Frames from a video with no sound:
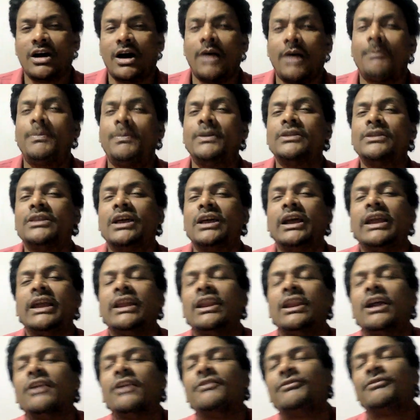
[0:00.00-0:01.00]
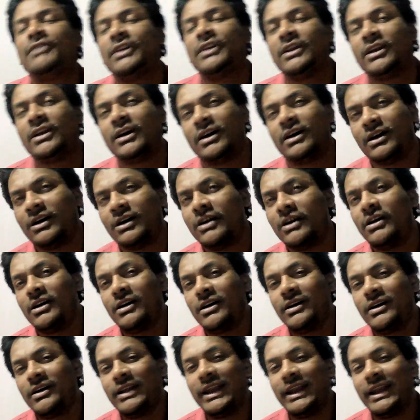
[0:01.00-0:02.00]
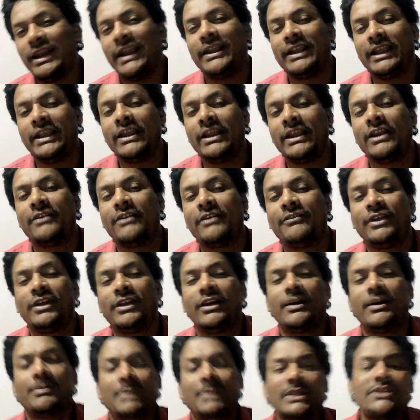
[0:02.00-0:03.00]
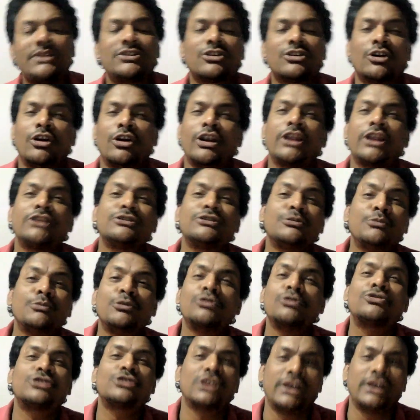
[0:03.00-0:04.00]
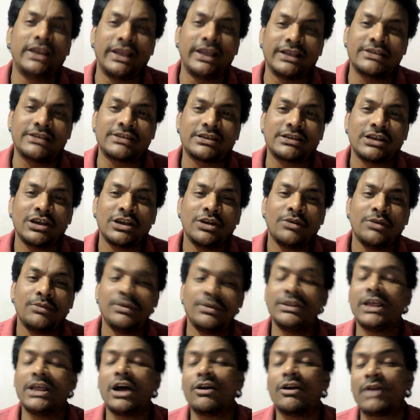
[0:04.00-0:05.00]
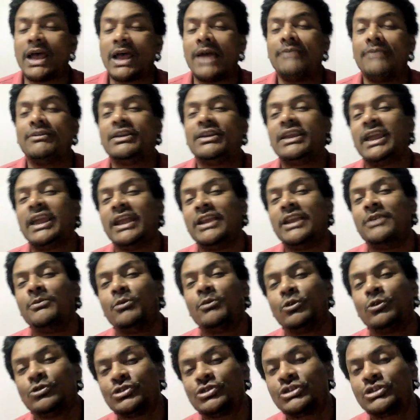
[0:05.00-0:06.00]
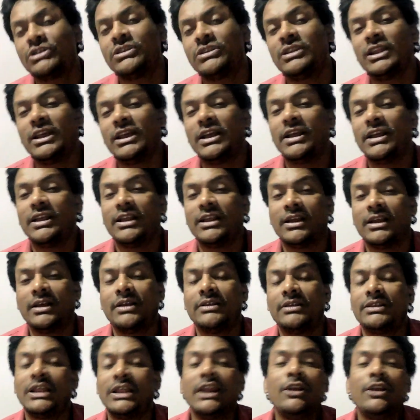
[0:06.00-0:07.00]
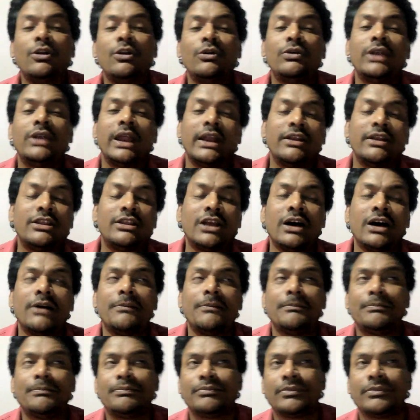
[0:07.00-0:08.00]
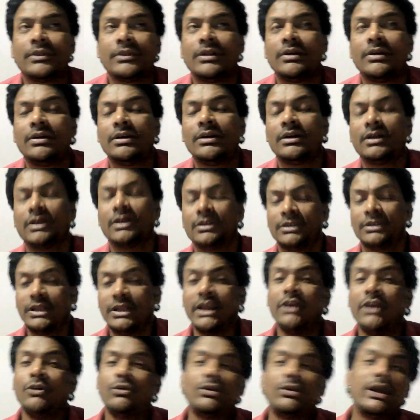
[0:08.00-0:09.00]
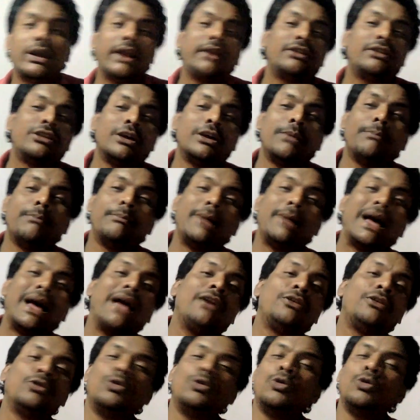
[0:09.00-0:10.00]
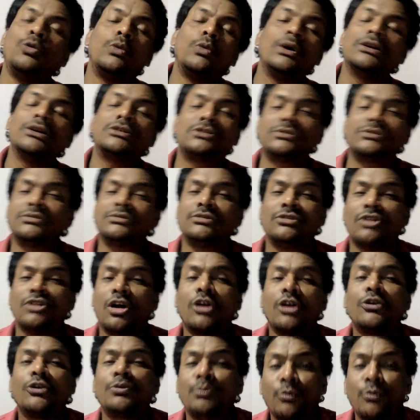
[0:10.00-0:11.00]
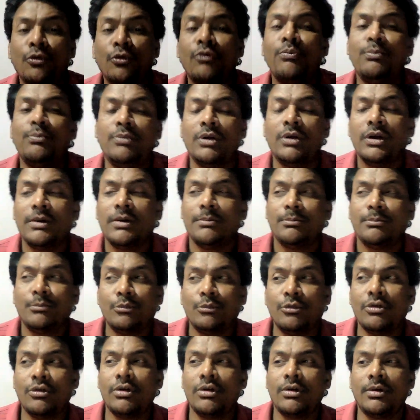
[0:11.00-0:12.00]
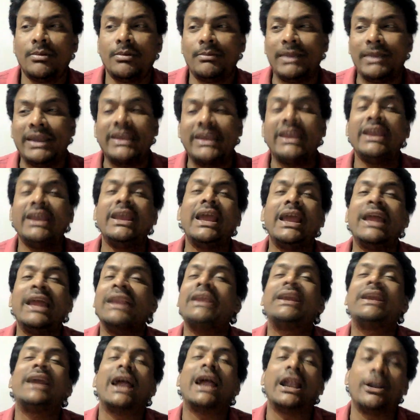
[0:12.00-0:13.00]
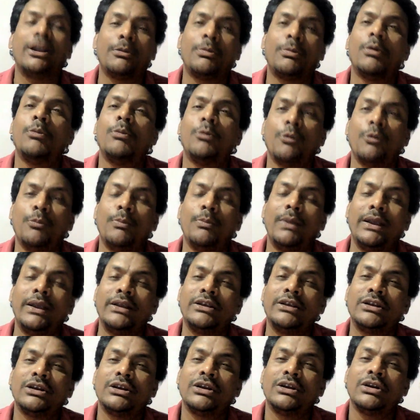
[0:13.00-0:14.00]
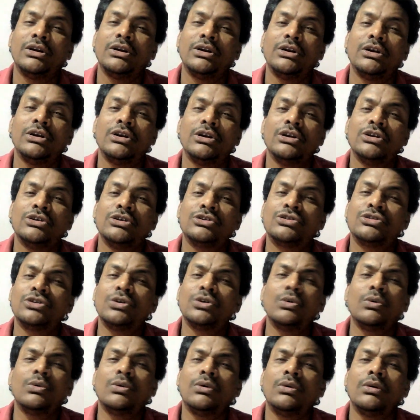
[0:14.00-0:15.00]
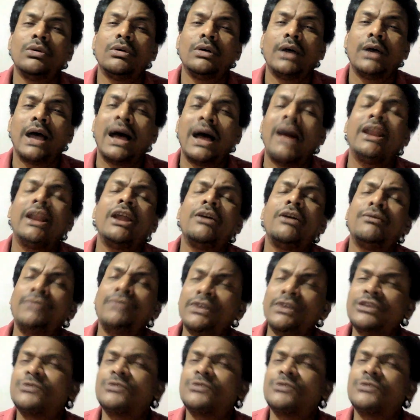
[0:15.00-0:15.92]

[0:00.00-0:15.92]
upon the inert figure. Right? Inert figure means called as a motionless, without having any motion. They looked at the man who was not making any kind of a movement. So Hannah